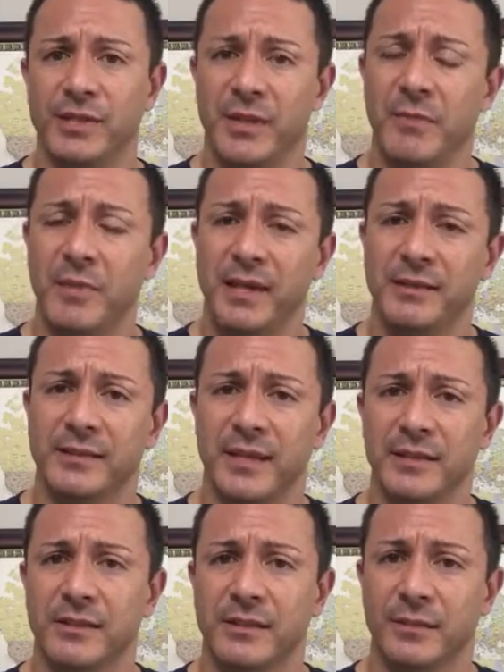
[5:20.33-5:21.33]
Does it make
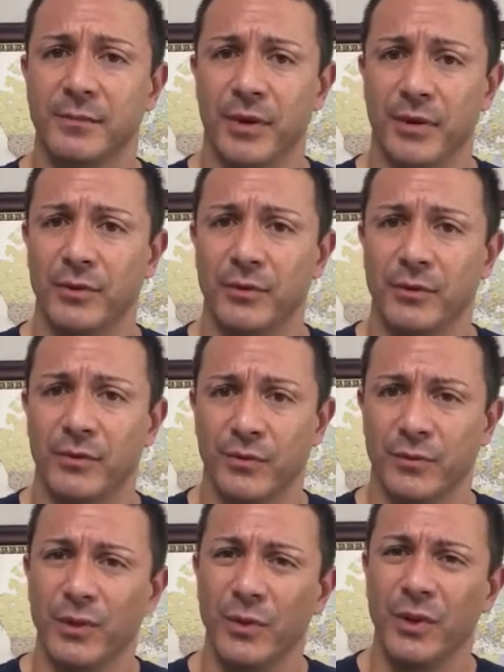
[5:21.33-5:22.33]
sense compared to
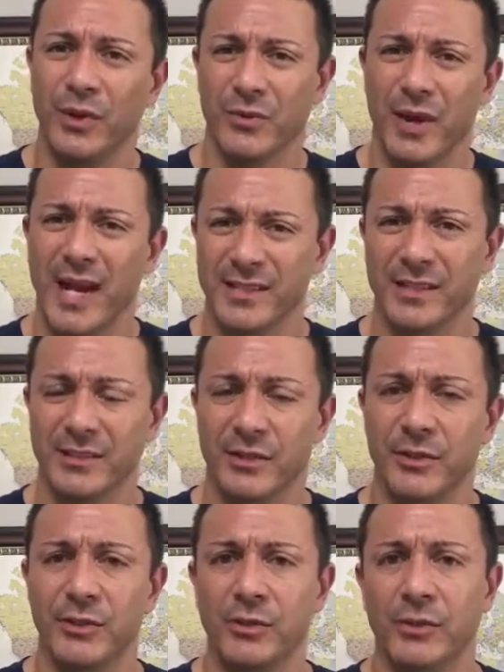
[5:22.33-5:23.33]
really what you're asking to
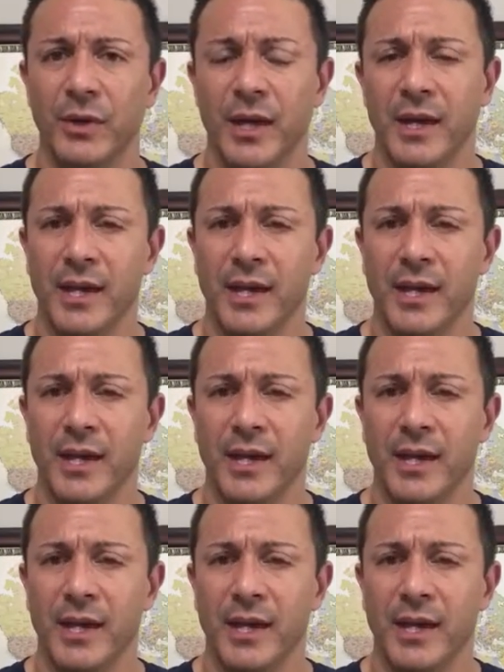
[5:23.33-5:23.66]
do?